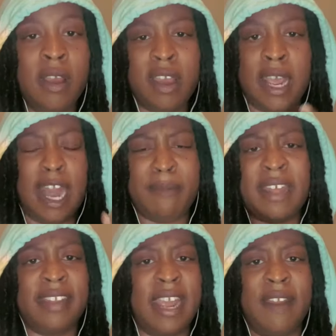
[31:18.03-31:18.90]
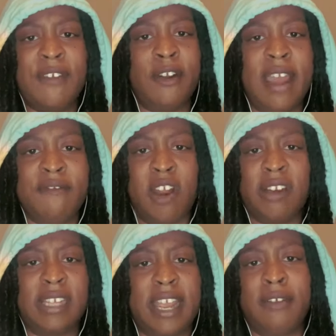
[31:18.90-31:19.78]
And I'm not saying if you don't have dark
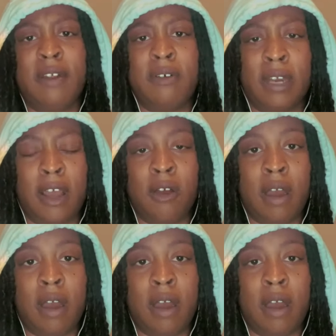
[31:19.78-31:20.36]
skin you don't glow.